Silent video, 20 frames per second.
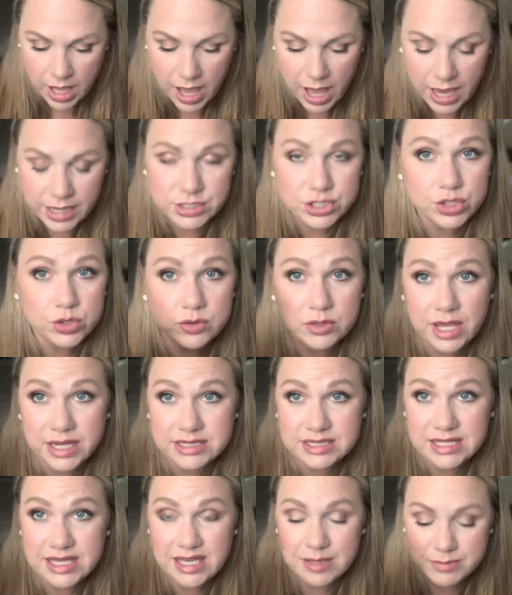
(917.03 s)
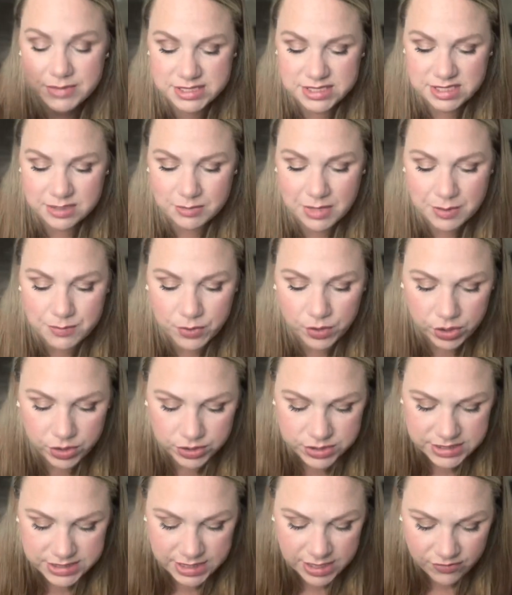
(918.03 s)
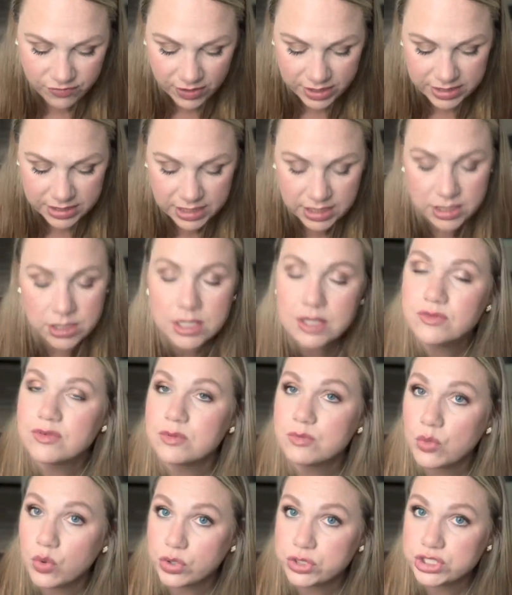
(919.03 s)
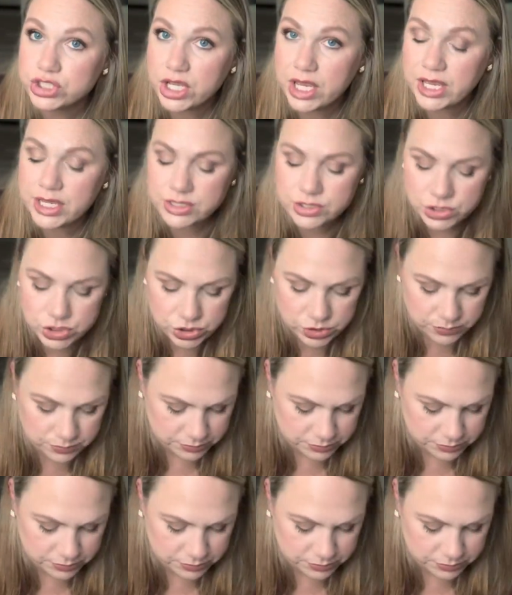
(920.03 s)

I do like to keep this in my purse if I need even more change.